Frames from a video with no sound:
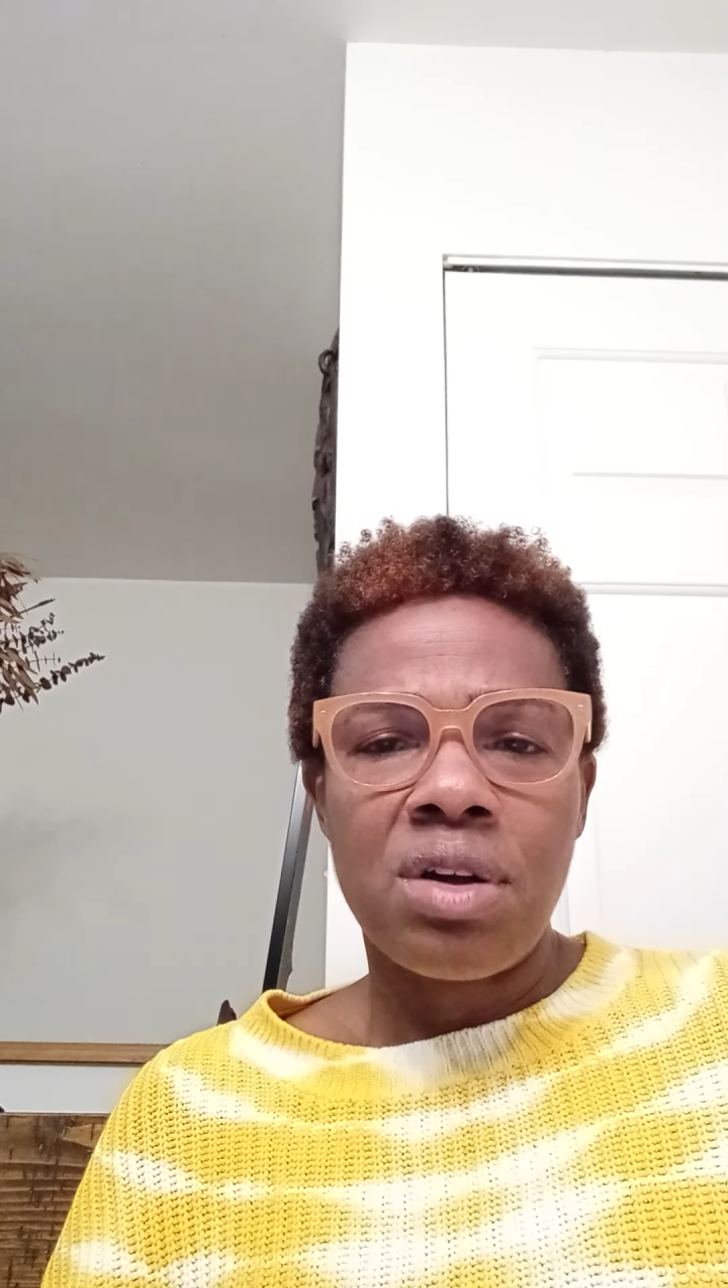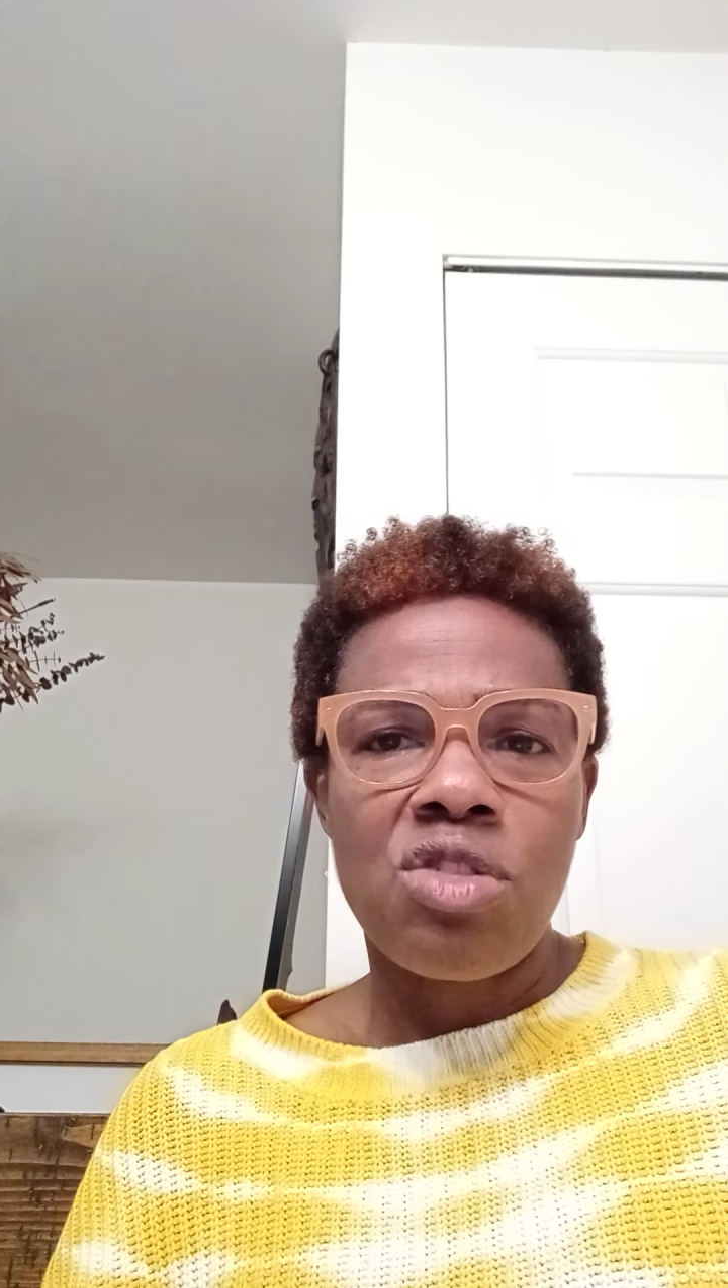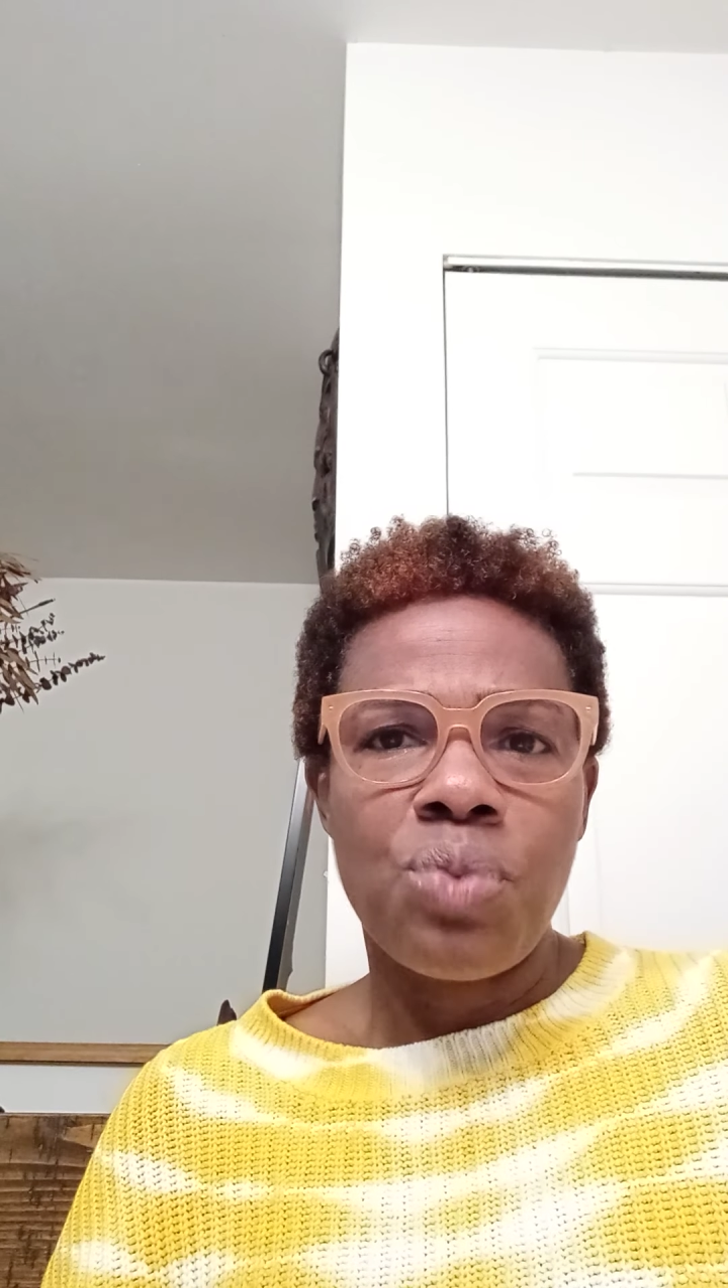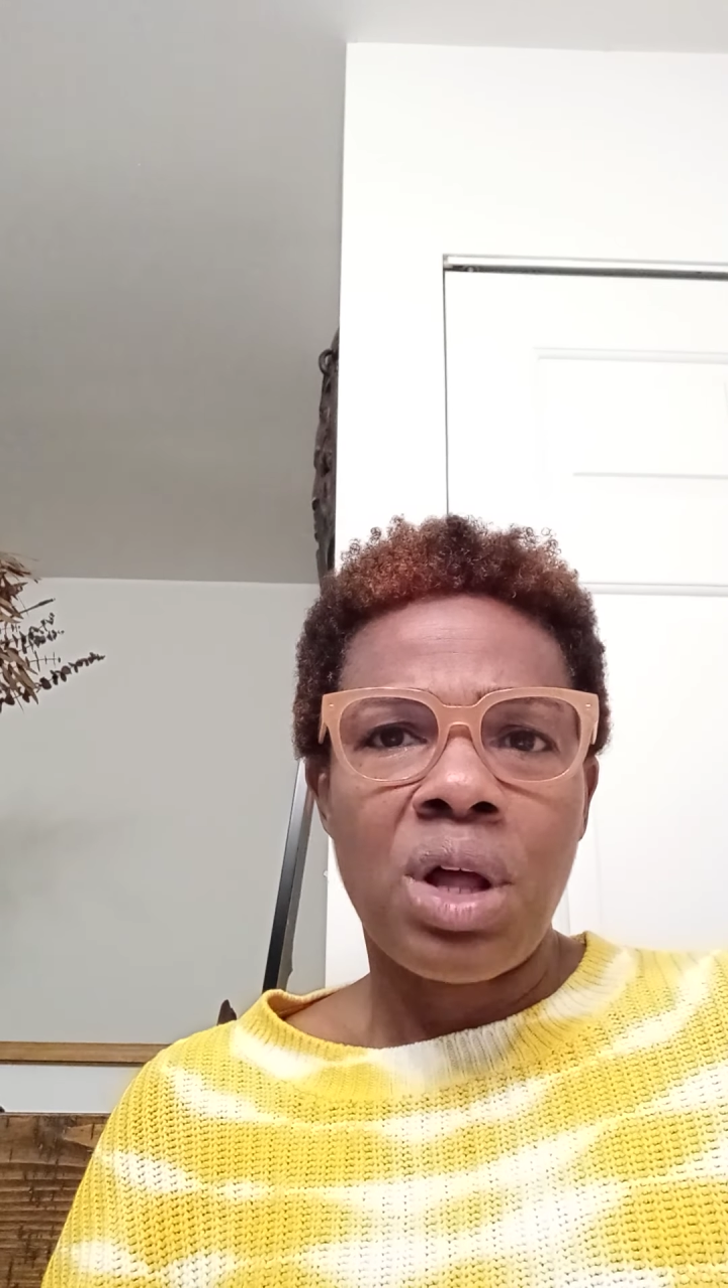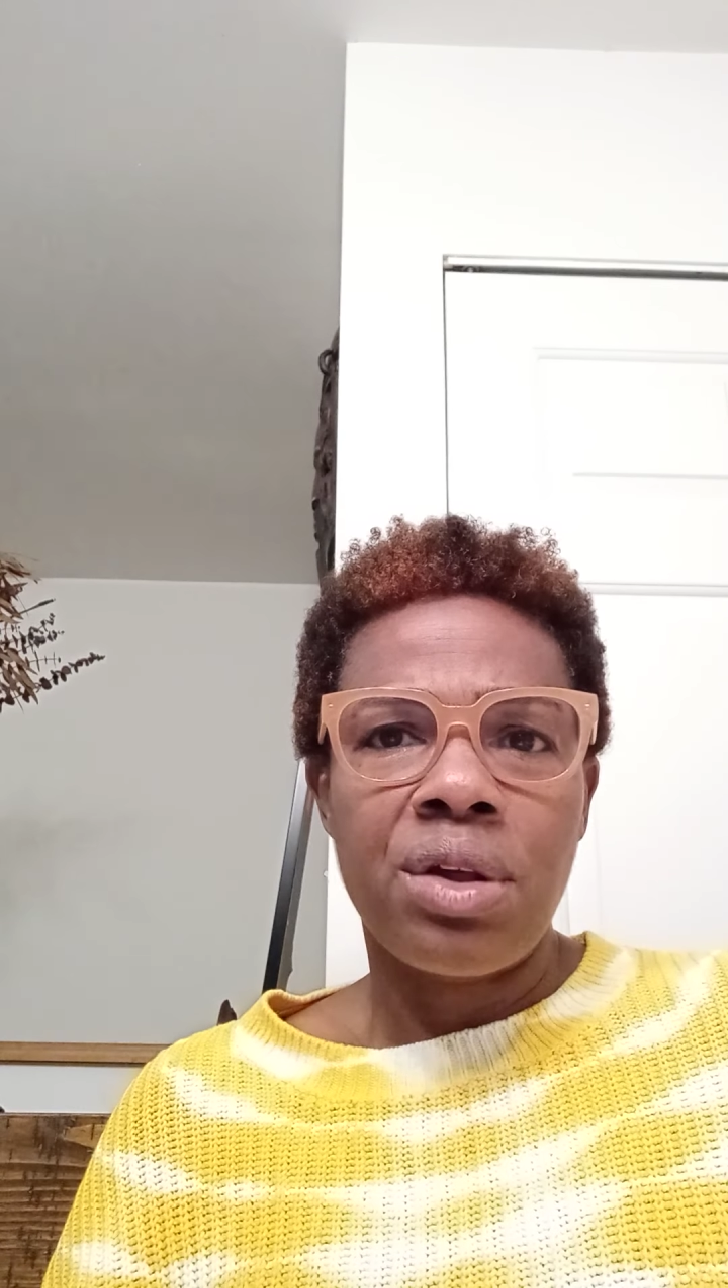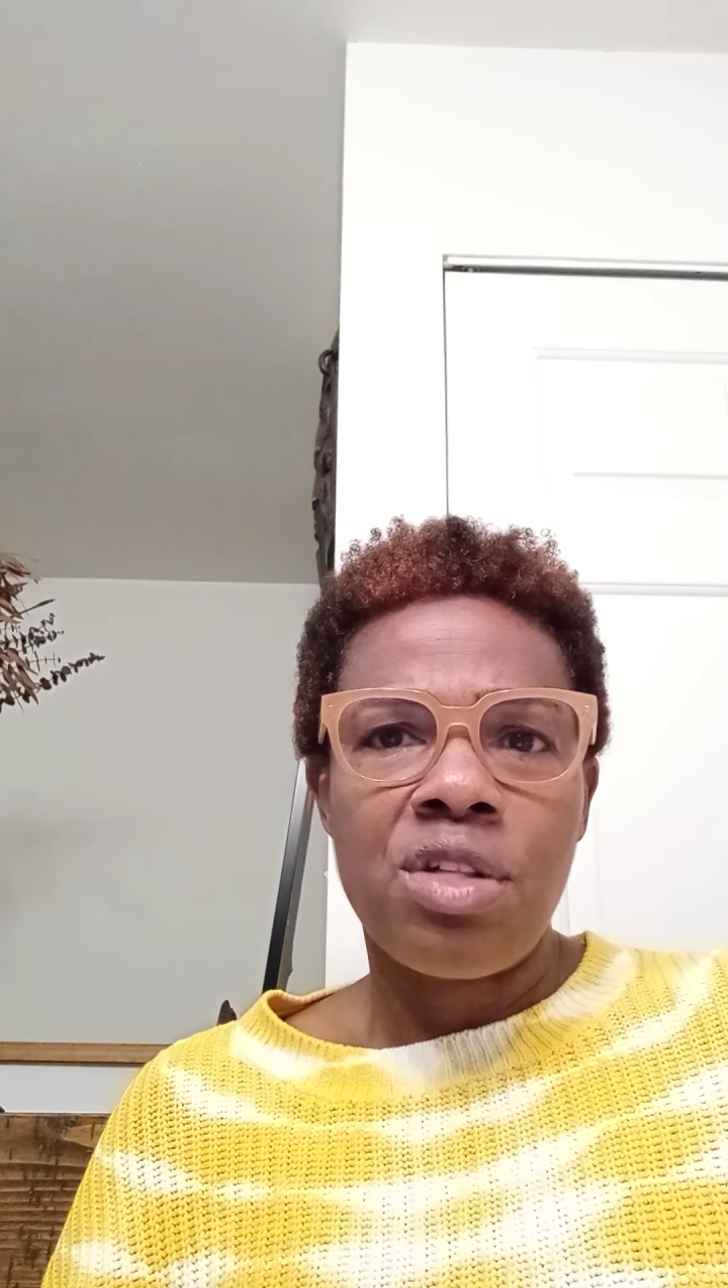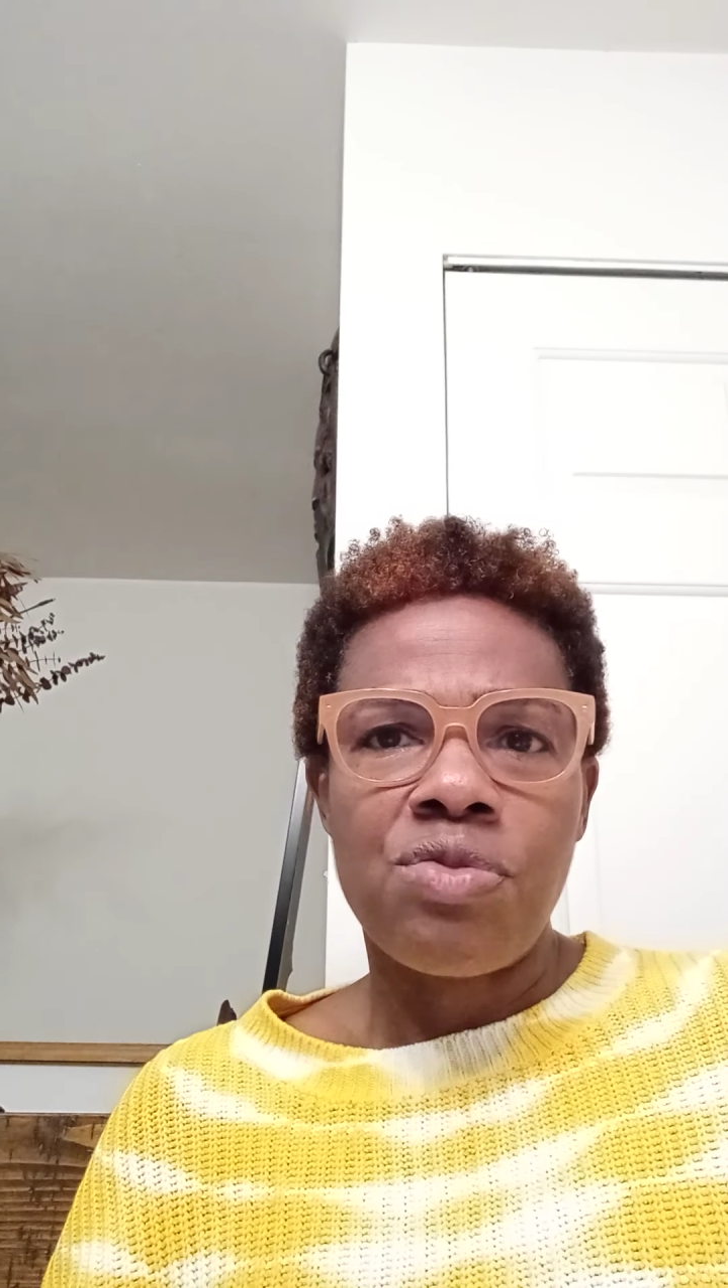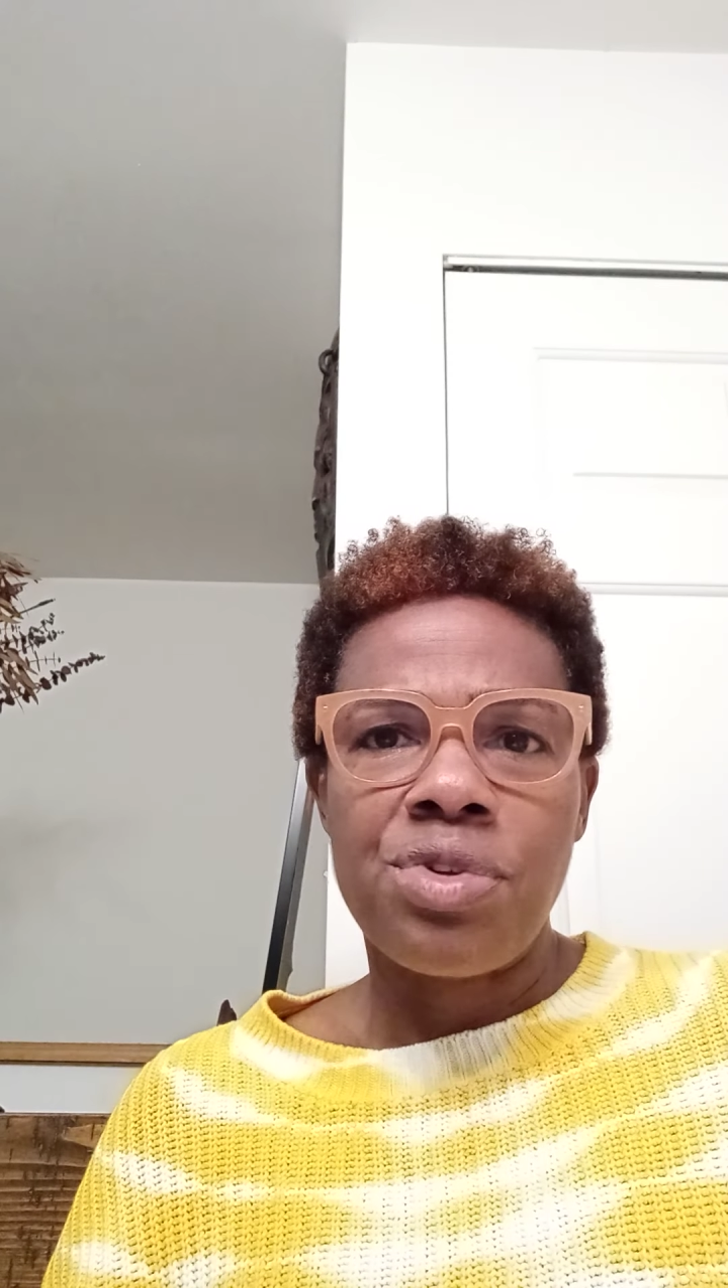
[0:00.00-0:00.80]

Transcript: as well as